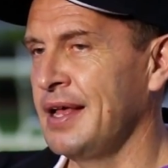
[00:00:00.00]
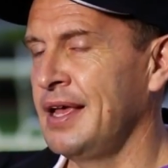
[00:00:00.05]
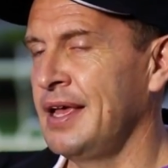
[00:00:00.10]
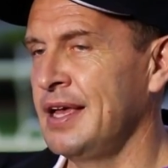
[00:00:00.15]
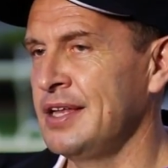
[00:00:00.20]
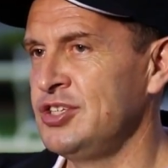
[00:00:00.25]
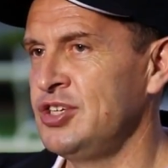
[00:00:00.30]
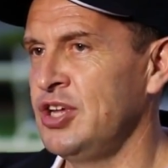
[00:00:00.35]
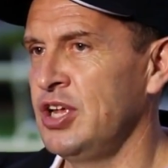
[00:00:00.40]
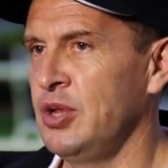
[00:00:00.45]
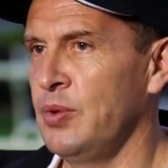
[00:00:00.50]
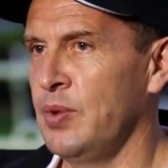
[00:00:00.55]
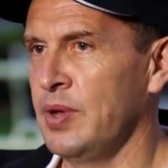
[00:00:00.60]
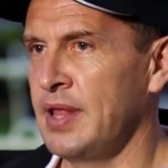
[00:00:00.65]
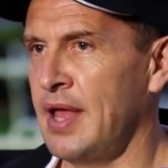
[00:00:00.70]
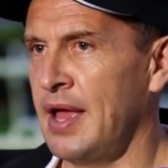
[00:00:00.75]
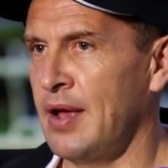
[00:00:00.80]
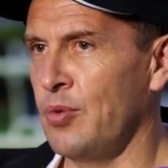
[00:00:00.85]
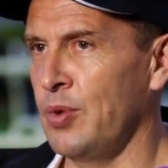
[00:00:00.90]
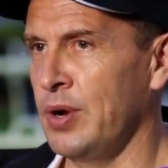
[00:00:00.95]

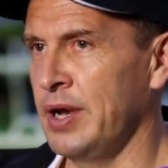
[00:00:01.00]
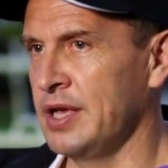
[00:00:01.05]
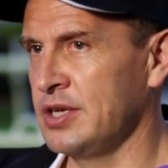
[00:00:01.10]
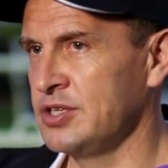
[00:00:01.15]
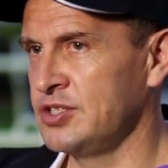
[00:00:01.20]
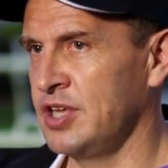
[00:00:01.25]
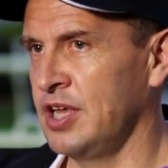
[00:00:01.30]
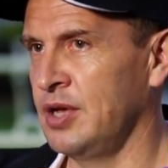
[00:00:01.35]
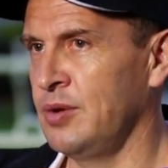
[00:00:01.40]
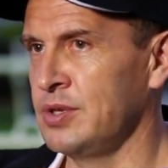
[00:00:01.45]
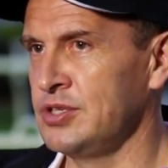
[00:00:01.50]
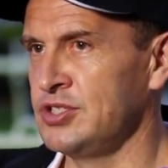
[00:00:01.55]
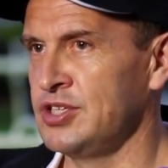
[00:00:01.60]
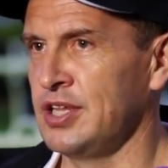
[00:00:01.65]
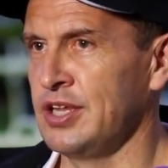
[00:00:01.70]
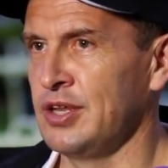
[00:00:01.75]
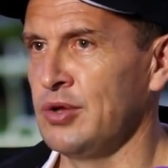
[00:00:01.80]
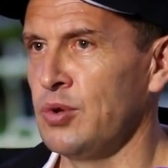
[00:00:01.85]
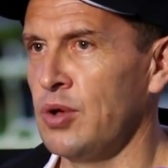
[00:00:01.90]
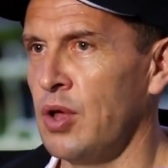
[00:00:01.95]
continuing that winning sequence
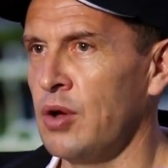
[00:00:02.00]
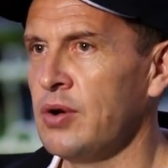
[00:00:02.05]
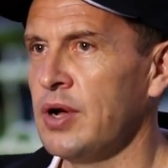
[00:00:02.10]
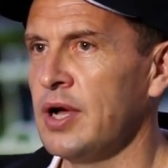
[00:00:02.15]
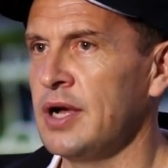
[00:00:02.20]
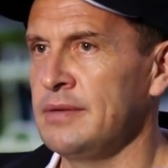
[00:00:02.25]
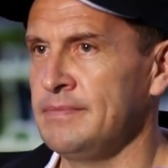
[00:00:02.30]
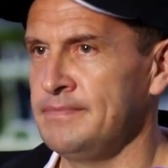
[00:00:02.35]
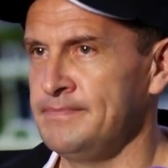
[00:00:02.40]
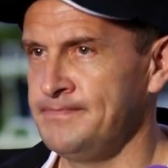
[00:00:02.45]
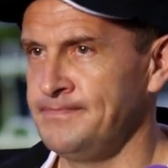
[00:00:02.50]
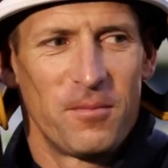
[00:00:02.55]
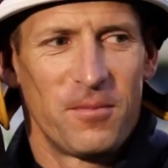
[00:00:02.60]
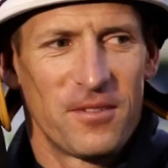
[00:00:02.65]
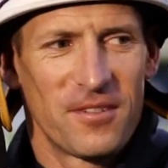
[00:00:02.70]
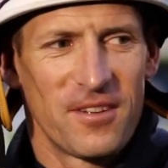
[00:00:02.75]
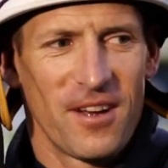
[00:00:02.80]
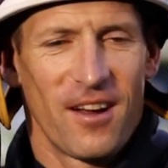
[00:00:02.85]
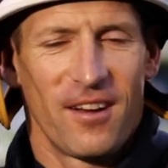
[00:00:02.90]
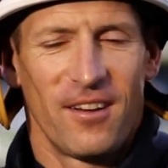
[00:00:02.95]
a little longer.
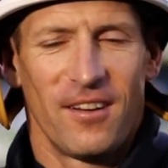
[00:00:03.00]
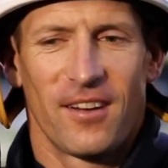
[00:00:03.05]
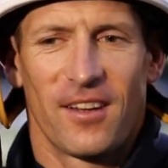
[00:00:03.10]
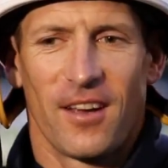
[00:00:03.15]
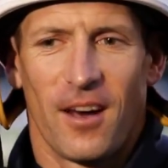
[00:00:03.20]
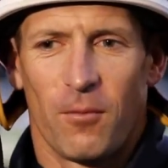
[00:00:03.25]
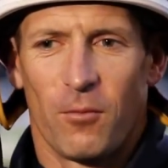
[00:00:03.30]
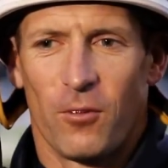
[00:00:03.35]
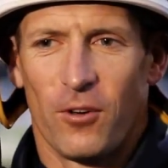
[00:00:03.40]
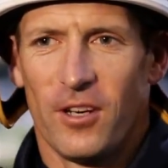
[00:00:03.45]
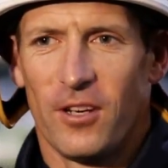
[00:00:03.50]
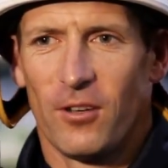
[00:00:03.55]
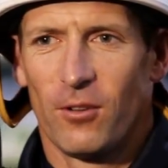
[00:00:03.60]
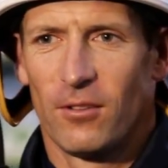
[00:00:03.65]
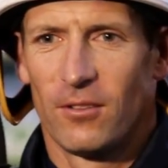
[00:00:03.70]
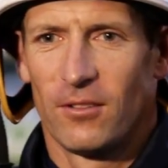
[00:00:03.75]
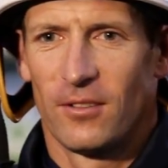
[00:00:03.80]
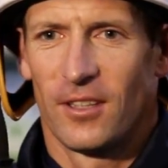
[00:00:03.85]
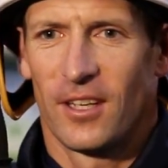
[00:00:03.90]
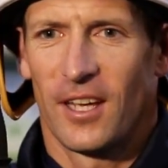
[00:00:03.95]
Starting to come
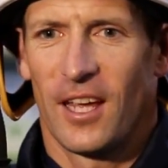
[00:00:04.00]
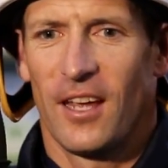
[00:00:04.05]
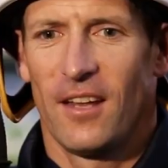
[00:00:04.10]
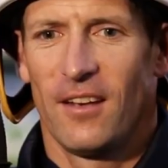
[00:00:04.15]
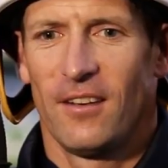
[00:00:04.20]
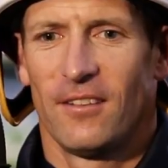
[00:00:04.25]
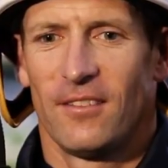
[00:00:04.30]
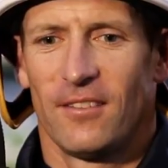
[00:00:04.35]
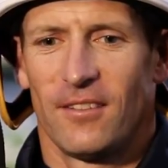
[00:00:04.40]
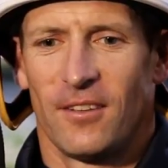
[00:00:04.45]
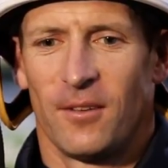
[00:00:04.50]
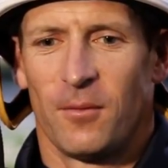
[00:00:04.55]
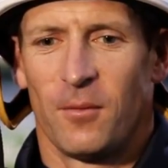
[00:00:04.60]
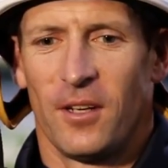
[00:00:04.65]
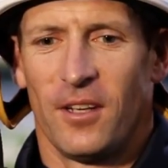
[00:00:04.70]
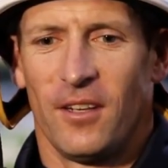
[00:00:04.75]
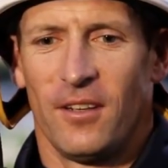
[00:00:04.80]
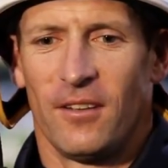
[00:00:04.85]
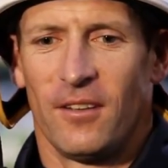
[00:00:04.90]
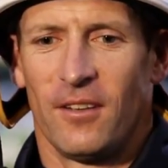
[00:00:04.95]
real again. I
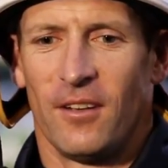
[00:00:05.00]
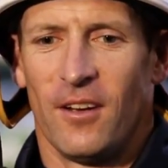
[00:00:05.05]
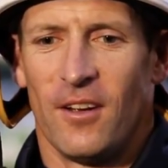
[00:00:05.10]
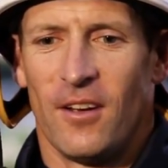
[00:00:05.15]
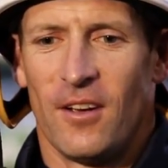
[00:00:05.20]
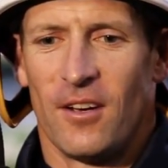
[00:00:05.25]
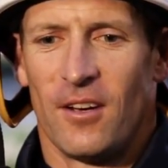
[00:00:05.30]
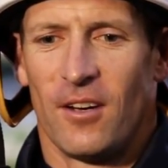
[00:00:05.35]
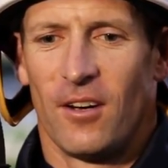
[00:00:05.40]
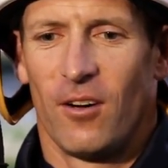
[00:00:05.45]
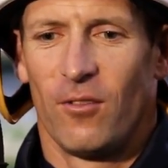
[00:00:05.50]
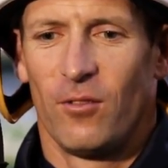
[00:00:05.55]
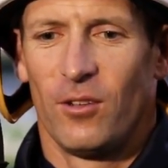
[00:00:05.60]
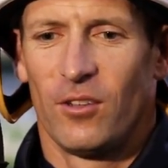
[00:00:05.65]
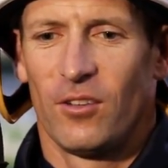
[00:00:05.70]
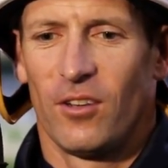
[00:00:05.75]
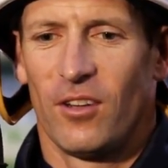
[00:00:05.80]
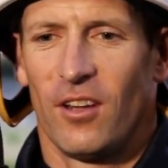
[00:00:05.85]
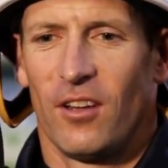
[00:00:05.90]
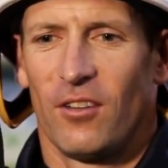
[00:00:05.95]
mean,
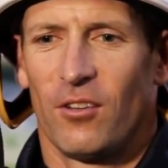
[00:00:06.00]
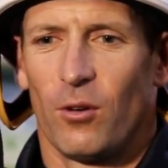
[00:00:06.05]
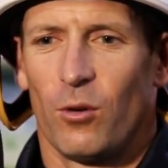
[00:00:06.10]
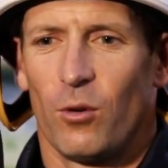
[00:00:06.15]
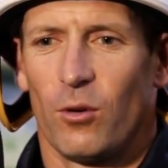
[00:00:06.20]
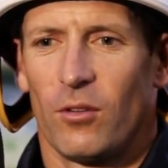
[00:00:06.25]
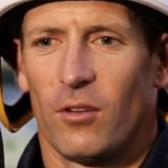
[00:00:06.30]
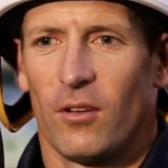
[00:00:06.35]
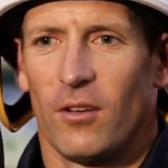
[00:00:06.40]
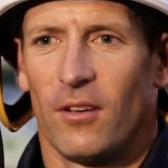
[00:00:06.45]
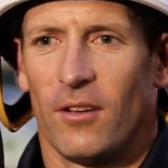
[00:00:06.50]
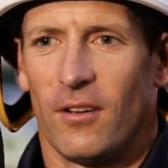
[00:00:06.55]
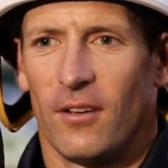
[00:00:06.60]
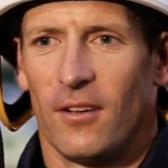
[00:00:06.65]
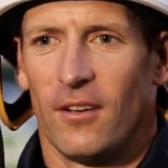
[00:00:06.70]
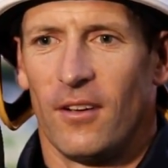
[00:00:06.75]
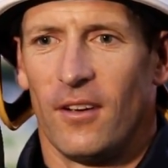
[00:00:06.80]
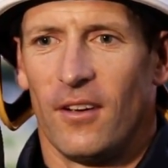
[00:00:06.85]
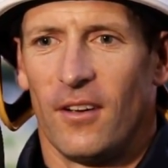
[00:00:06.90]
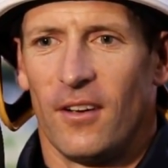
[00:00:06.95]
obviously there's always an
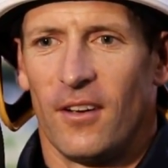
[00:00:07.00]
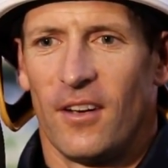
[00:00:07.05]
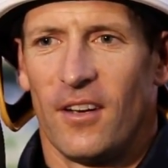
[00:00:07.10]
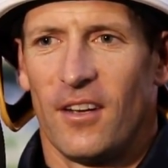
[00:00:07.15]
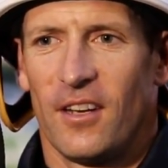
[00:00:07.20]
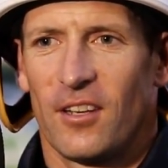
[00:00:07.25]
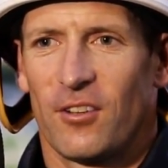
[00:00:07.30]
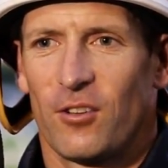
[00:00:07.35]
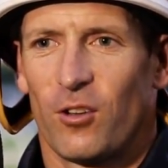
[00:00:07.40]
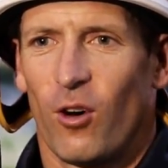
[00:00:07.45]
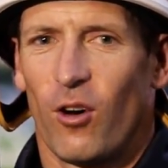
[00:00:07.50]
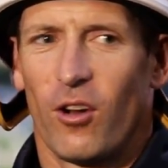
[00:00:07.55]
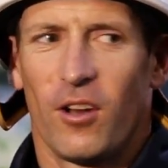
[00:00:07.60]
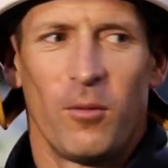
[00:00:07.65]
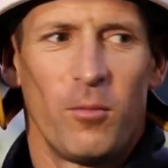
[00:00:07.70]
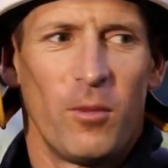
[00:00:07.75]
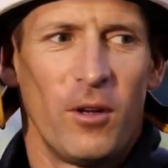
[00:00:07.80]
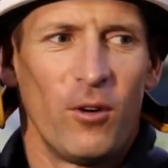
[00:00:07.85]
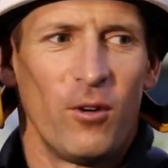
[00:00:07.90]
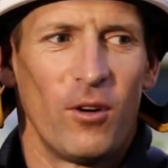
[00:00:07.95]

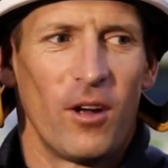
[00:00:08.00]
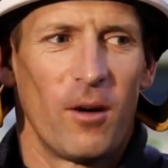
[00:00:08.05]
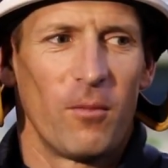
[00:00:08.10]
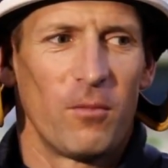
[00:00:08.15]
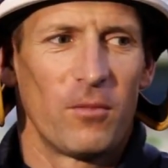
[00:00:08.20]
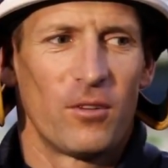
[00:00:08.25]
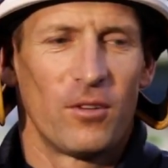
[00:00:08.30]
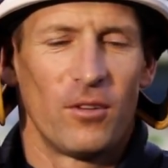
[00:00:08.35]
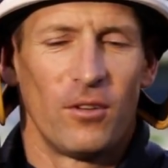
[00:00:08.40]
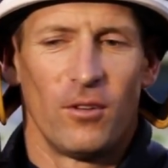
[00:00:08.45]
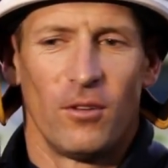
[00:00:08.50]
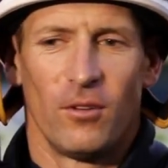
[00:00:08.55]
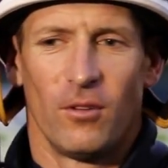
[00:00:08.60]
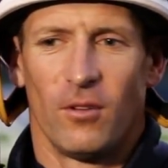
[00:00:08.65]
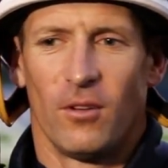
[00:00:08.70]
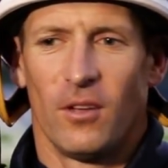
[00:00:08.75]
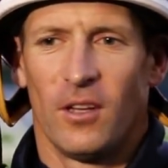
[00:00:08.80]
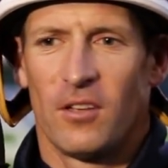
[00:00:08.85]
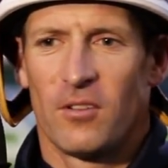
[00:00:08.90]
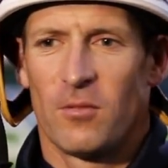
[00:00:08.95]
exciting build-up
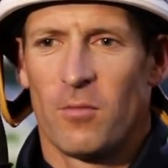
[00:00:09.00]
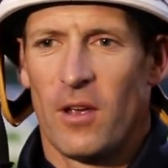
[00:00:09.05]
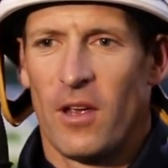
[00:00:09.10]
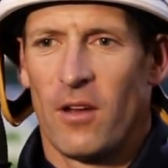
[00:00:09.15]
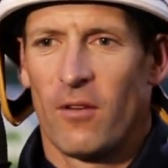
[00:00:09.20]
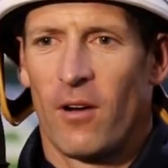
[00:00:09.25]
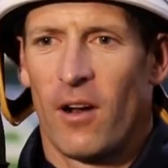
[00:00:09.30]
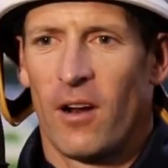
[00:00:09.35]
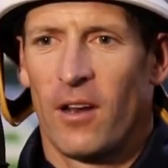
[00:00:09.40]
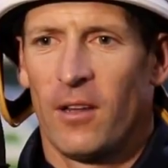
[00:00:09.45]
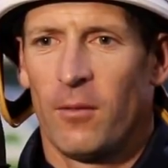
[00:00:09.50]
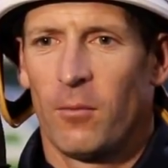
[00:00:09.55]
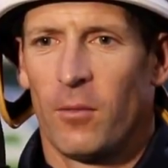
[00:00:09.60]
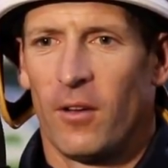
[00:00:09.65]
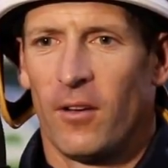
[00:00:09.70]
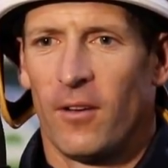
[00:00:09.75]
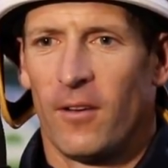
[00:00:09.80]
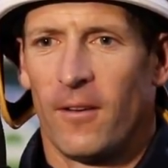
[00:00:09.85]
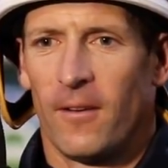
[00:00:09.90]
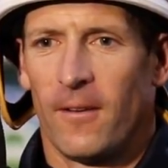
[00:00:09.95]
to this mare running,
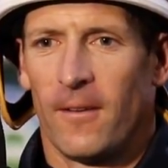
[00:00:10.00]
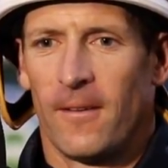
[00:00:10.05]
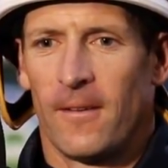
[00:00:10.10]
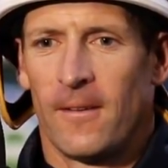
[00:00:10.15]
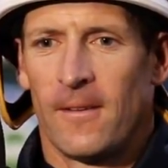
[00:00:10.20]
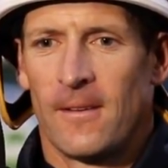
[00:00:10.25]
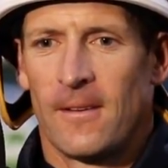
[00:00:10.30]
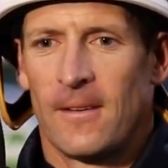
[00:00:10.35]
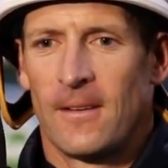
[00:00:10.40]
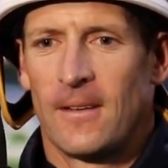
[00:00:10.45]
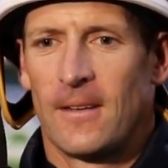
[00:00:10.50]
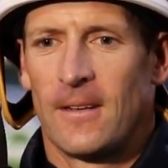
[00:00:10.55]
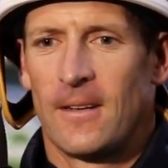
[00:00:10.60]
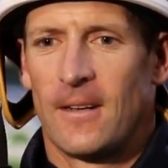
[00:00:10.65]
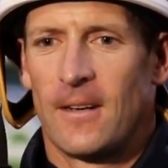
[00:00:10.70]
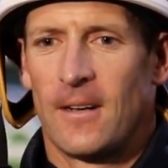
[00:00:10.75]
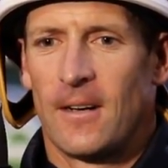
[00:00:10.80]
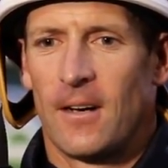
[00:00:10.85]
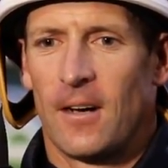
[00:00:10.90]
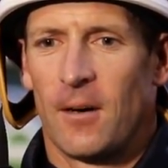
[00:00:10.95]
but
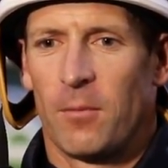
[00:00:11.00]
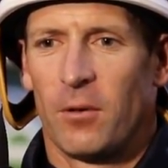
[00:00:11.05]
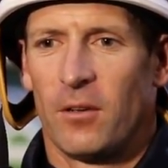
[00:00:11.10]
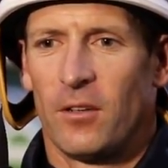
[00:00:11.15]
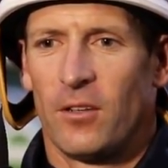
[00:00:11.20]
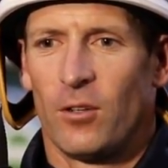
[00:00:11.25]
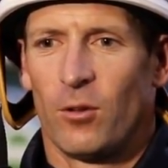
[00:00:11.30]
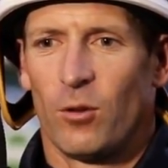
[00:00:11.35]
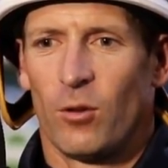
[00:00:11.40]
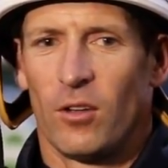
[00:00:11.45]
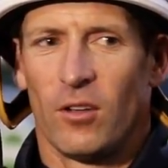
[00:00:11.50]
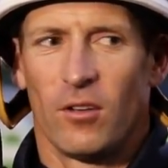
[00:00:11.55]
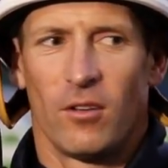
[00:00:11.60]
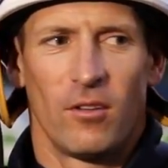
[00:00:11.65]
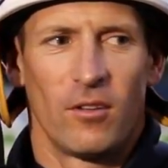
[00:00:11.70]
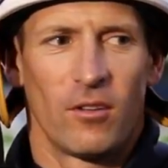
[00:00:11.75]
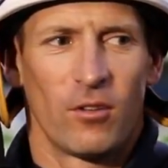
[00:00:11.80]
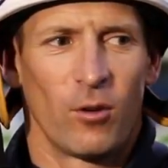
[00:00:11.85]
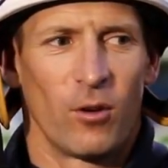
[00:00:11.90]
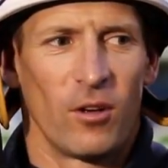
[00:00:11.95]
up until
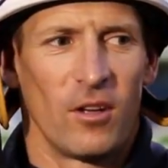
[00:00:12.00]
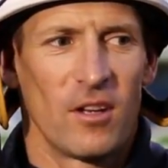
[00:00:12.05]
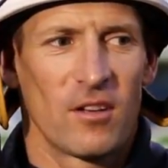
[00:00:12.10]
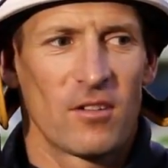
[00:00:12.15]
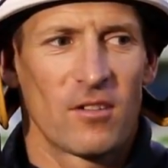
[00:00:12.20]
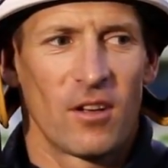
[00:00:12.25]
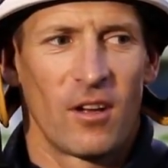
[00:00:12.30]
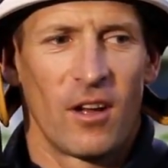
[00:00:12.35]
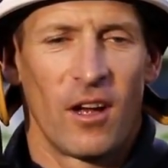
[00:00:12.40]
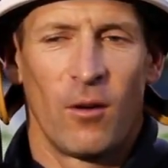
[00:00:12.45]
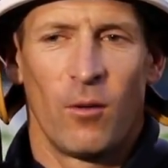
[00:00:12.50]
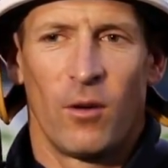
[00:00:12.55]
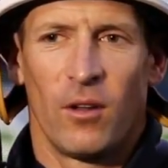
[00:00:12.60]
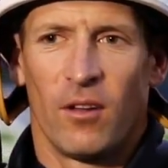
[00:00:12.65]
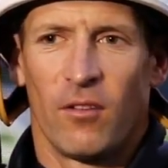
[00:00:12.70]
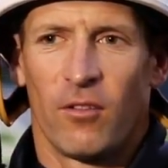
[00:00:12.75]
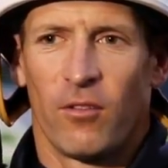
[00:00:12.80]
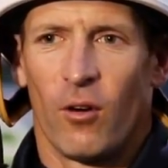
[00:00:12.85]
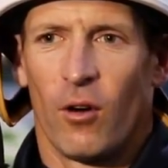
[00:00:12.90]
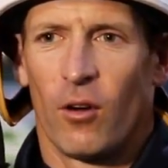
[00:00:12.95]
sort of yesterday
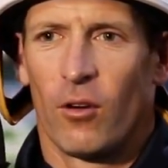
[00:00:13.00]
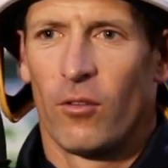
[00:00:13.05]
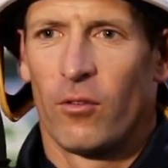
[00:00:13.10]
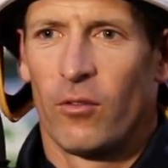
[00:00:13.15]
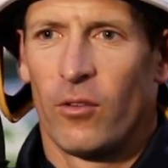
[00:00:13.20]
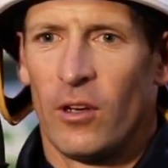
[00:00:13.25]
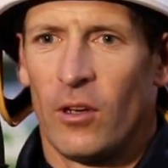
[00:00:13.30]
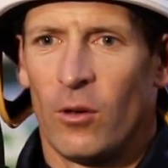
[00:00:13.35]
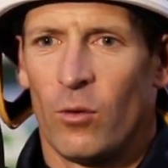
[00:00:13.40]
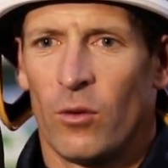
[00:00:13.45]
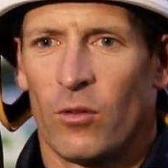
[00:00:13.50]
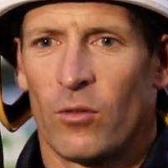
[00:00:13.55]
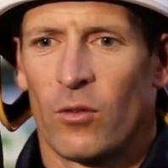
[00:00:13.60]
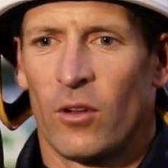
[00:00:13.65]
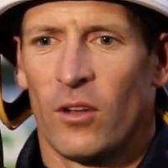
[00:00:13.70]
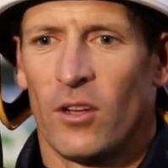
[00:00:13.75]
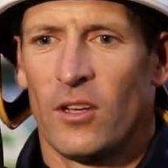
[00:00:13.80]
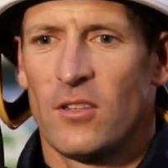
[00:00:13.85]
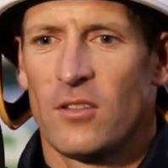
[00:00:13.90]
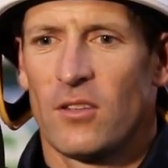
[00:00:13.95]
when the final field was
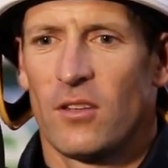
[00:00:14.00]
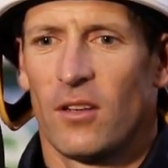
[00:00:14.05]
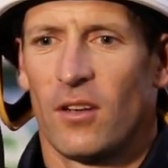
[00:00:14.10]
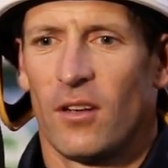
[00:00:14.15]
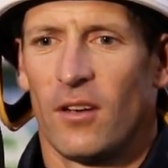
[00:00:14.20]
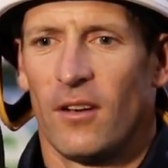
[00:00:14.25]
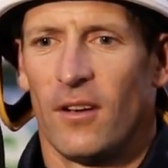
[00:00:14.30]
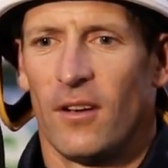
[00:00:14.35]
released,